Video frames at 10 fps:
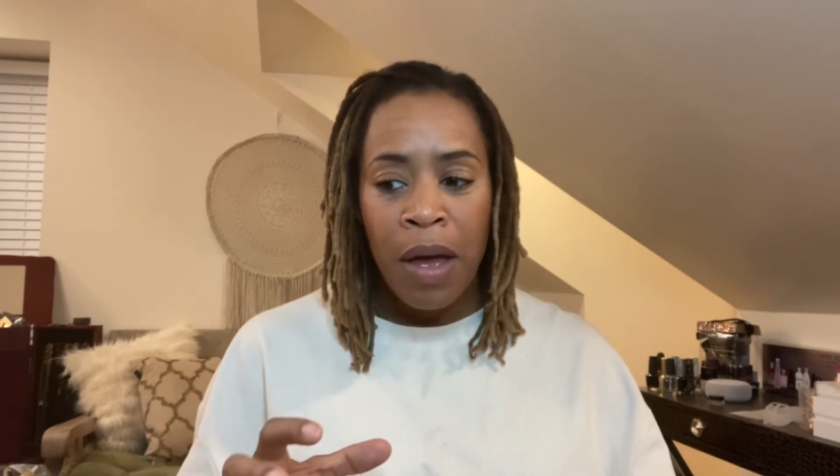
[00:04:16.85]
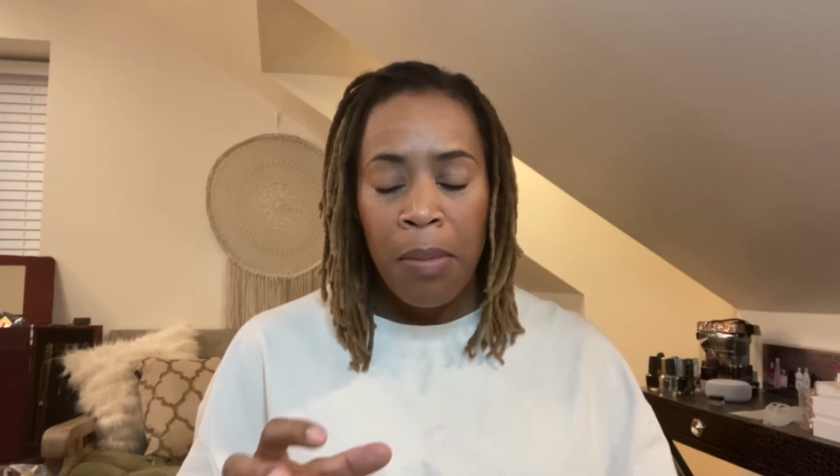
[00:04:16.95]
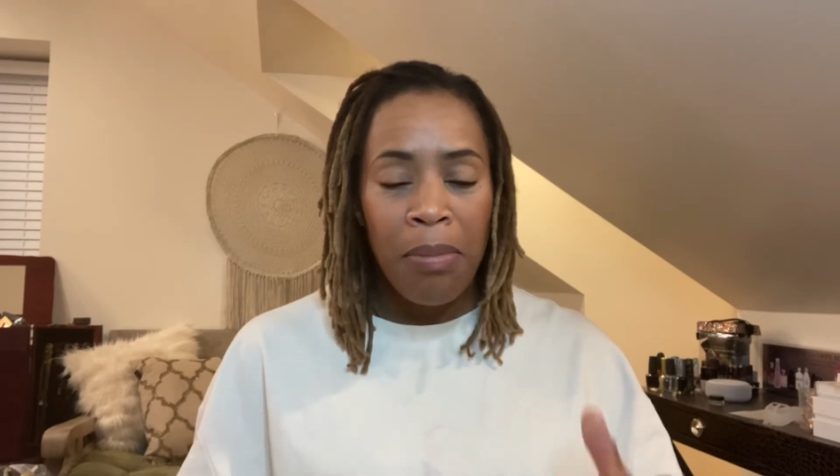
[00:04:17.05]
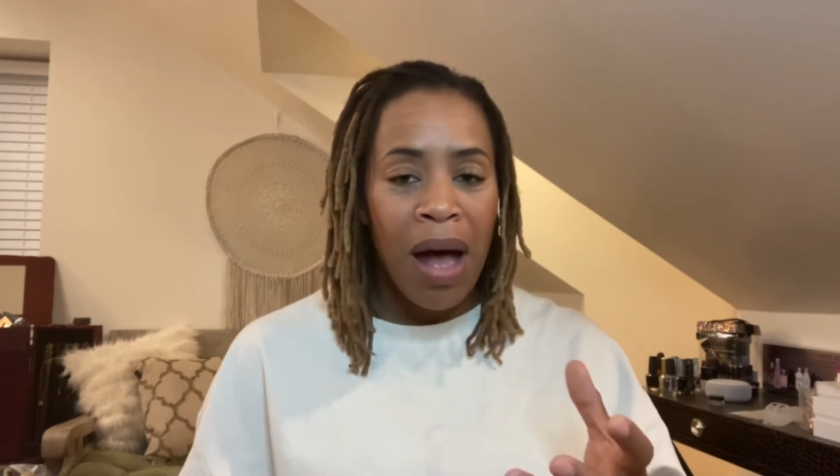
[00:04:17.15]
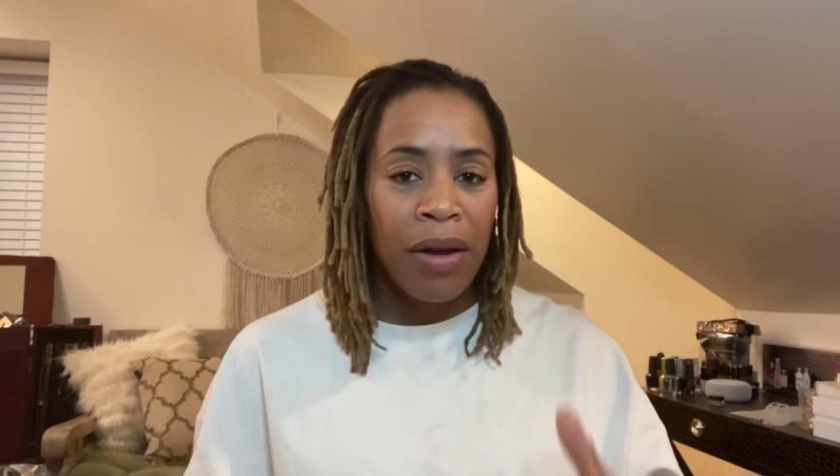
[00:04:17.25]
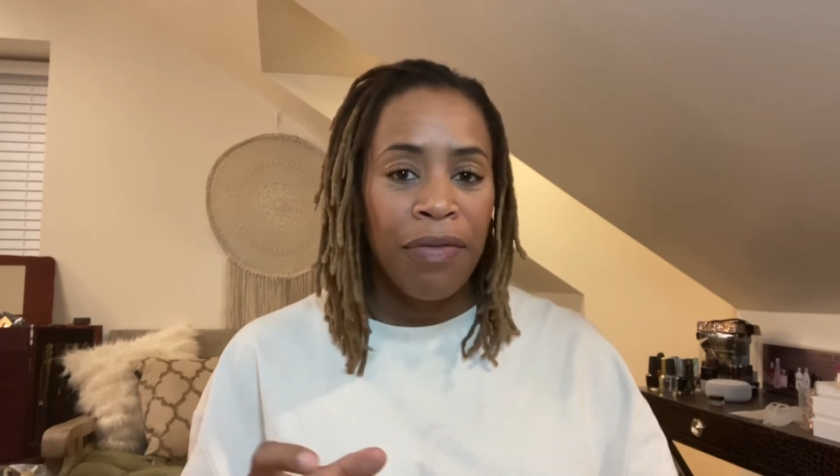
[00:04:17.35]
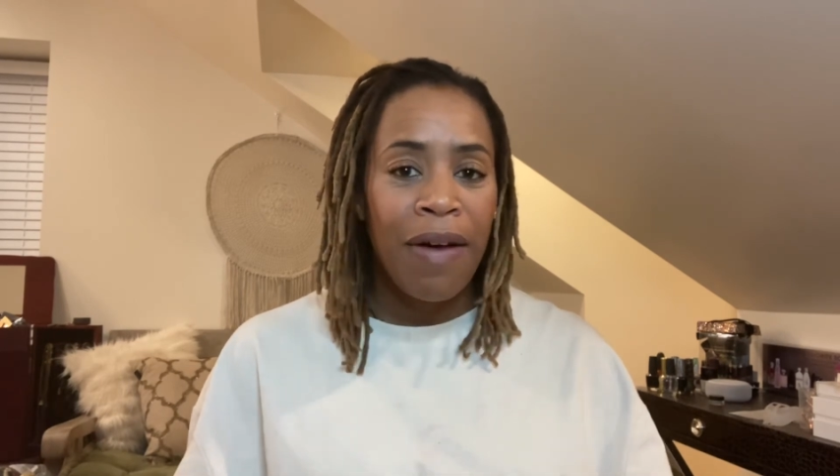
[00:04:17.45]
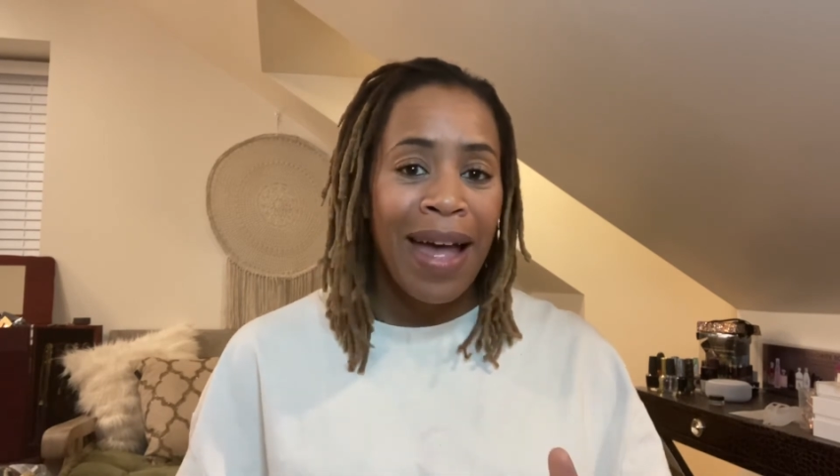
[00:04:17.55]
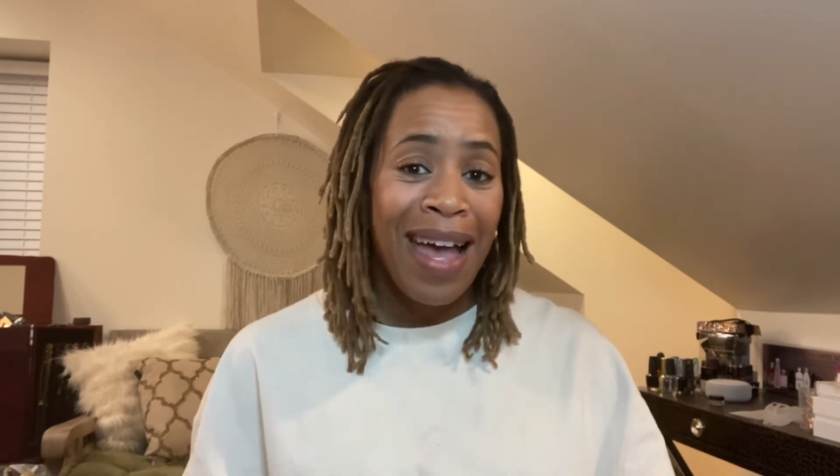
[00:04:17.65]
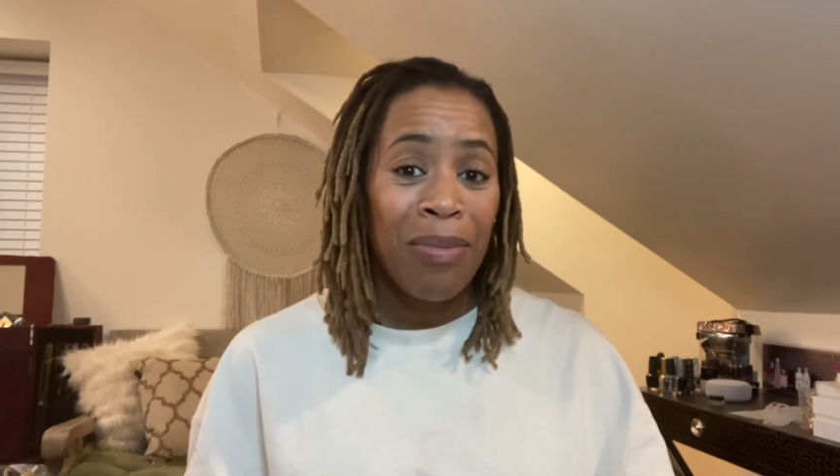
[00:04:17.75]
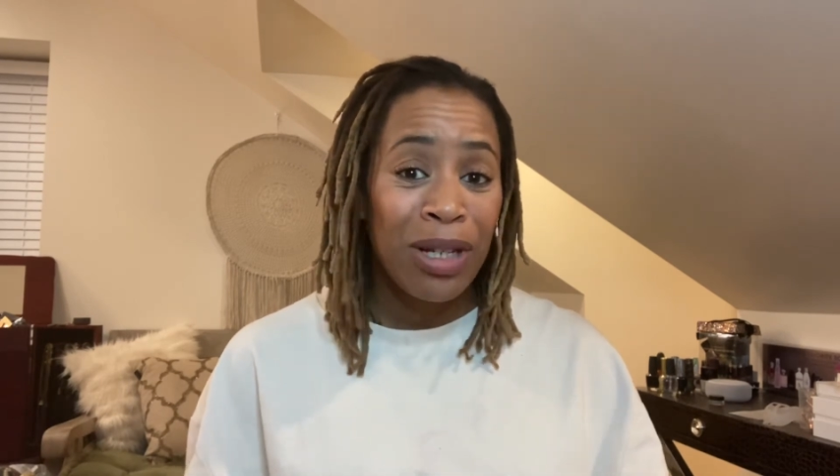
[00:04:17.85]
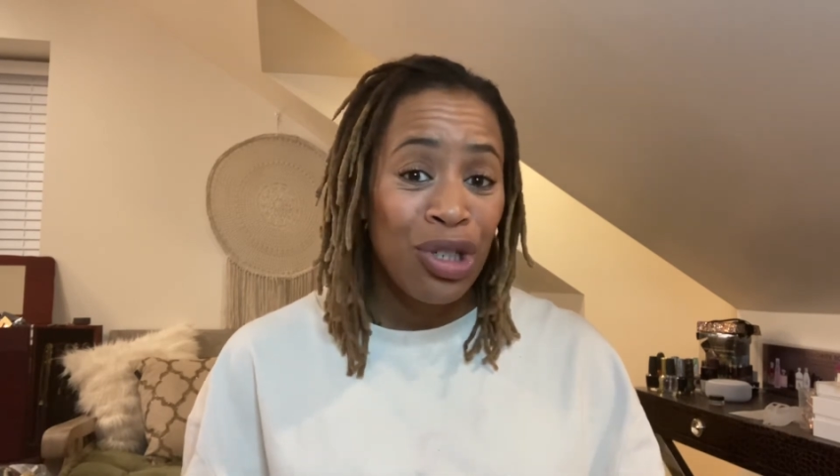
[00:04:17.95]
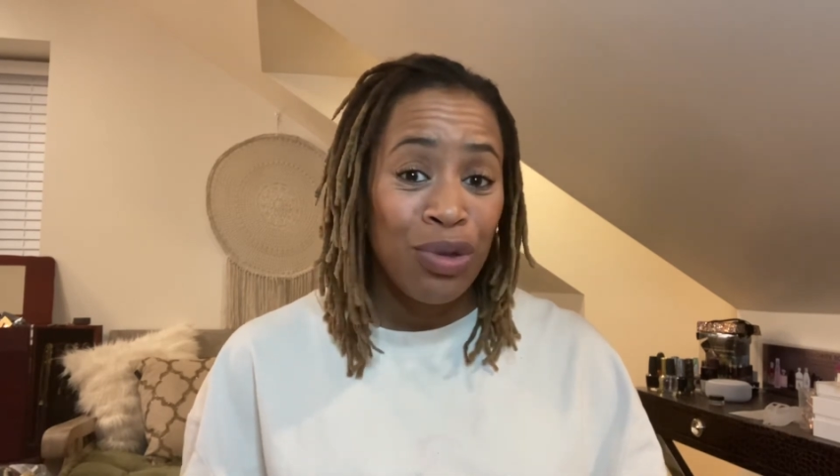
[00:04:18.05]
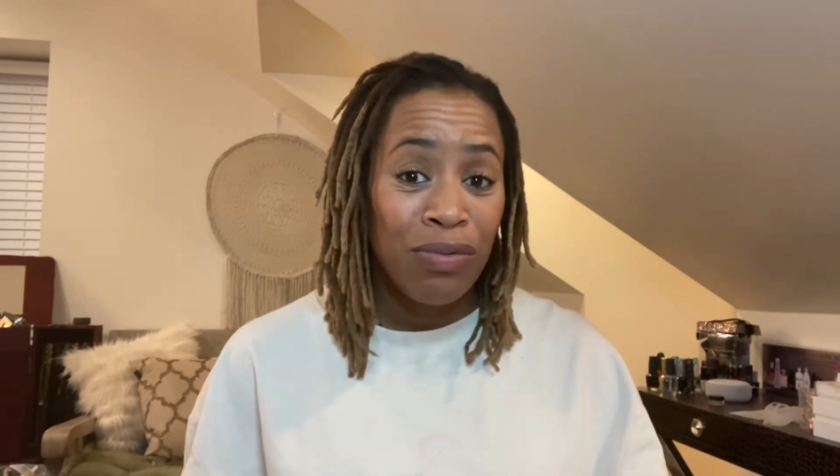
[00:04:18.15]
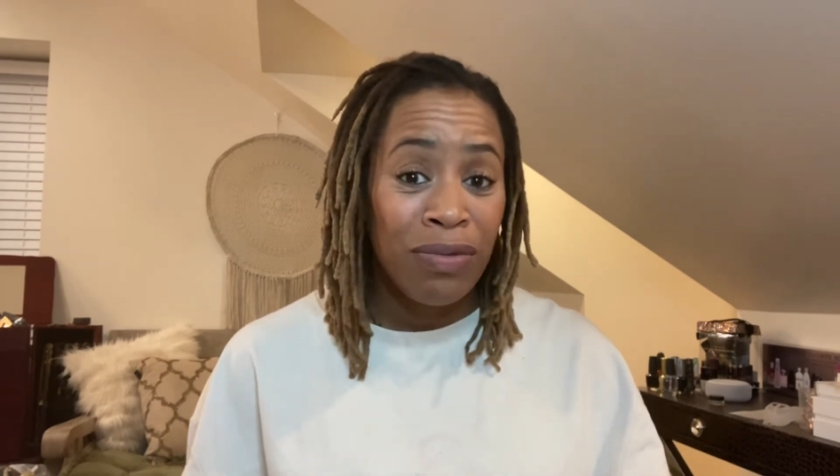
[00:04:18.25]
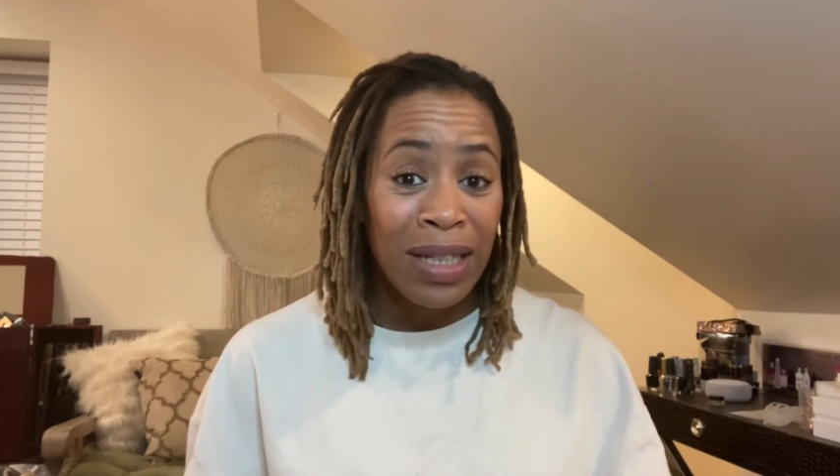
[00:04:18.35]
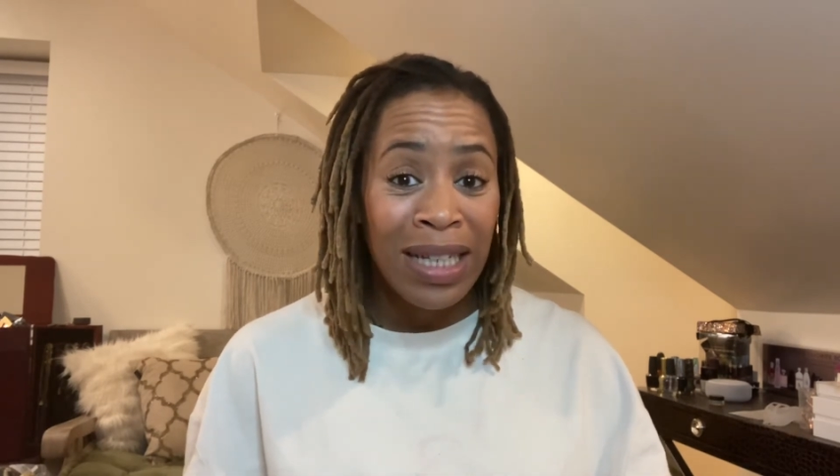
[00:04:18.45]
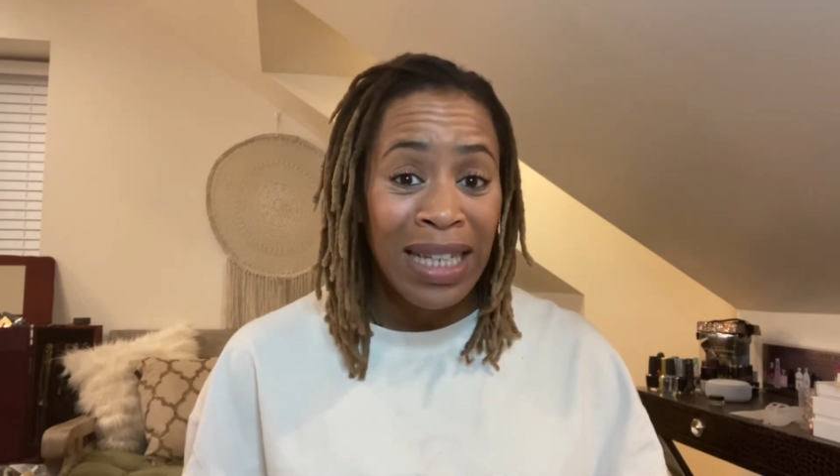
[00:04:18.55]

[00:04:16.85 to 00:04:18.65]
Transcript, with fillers: modify how much you really